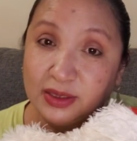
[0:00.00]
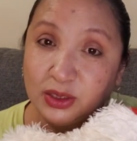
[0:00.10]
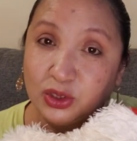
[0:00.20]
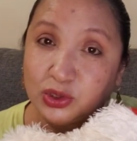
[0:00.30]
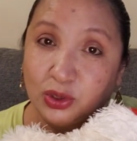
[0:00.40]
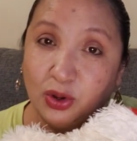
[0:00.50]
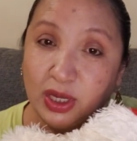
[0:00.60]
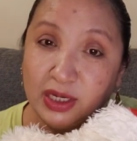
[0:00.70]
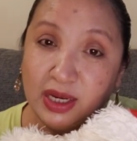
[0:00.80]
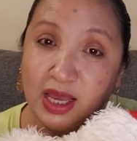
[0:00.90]
so,
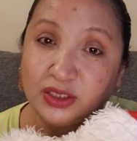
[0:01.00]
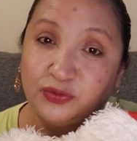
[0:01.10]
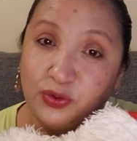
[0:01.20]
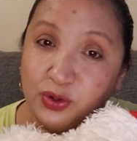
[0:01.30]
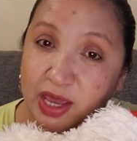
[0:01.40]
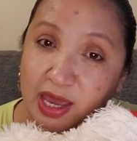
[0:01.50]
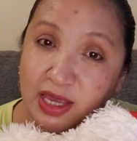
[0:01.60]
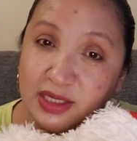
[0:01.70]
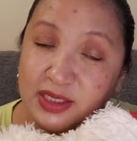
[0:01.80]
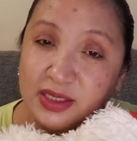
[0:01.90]
in the next few
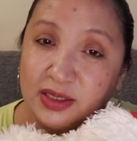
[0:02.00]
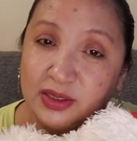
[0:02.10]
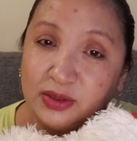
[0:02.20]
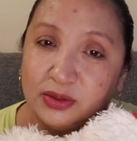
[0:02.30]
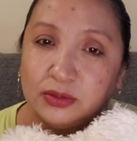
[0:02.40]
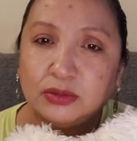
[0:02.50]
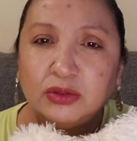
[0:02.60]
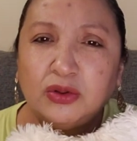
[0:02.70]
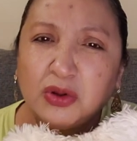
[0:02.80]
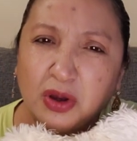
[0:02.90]
days,
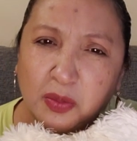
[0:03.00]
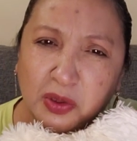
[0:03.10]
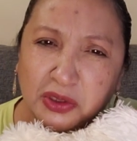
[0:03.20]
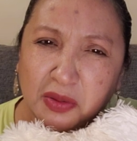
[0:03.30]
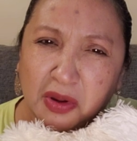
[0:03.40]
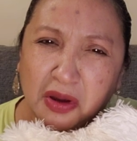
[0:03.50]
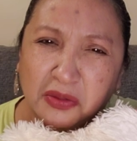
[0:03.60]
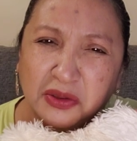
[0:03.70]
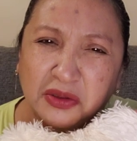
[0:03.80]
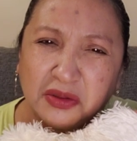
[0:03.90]
grabe, taba
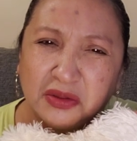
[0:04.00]
ako, no?